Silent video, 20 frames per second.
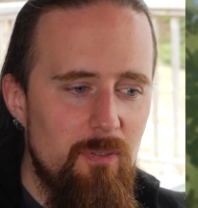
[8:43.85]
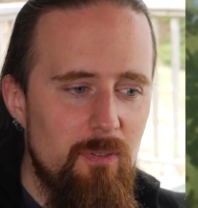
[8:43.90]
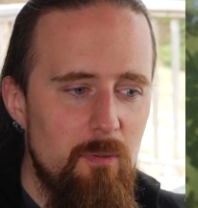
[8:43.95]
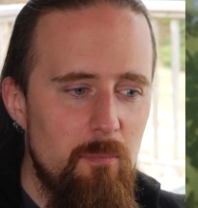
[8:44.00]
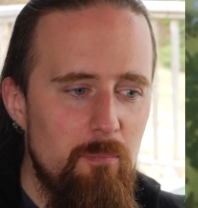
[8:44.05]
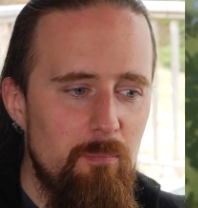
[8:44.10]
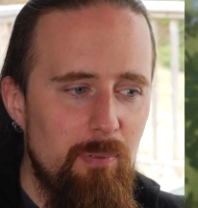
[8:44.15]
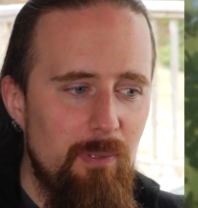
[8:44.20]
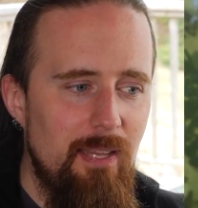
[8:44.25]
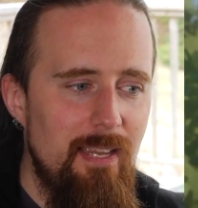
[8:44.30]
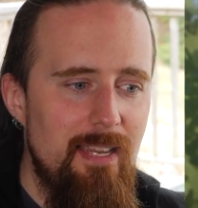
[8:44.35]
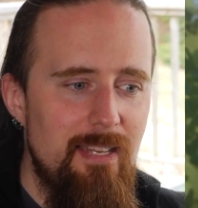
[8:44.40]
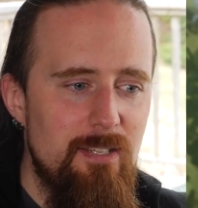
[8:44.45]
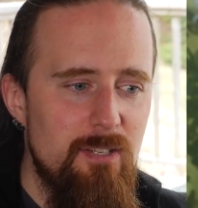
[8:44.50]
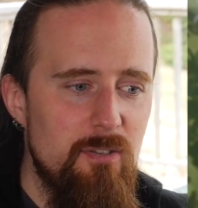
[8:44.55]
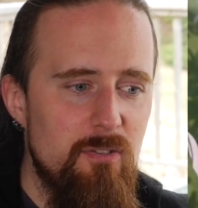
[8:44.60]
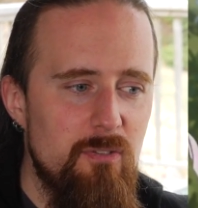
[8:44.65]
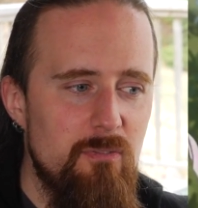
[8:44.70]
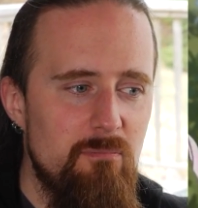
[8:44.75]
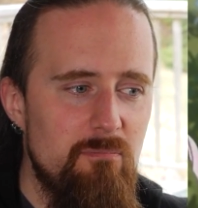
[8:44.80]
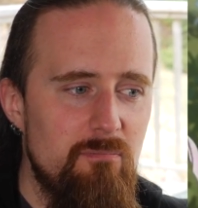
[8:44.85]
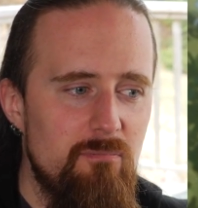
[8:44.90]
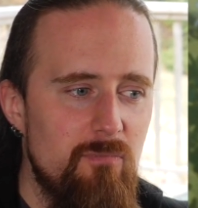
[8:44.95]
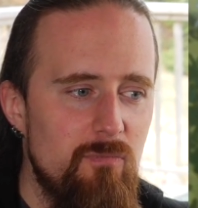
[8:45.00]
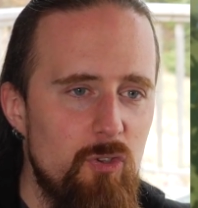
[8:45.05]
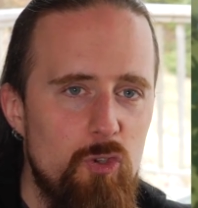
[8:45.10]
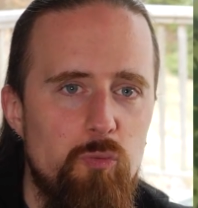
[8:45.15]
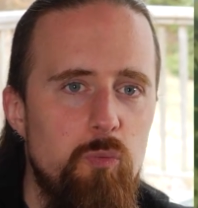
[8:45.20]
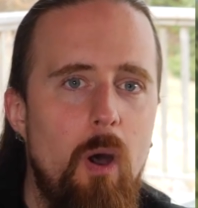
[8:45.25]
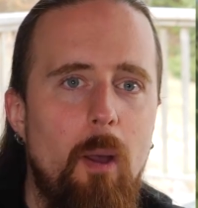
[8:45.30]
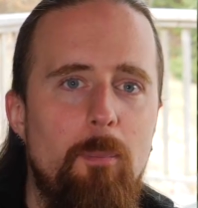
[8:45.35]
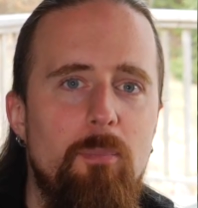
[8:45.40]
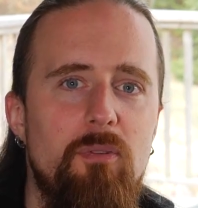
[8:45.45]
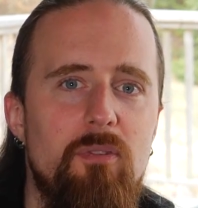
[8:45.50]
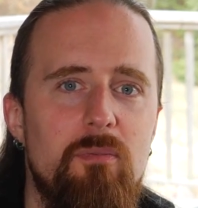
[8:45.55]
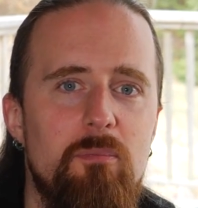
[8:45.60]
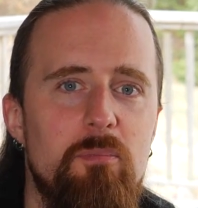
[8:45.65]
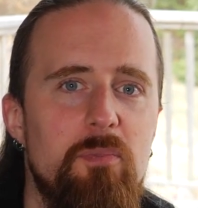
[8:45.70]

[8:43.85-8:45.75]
the blade just swaps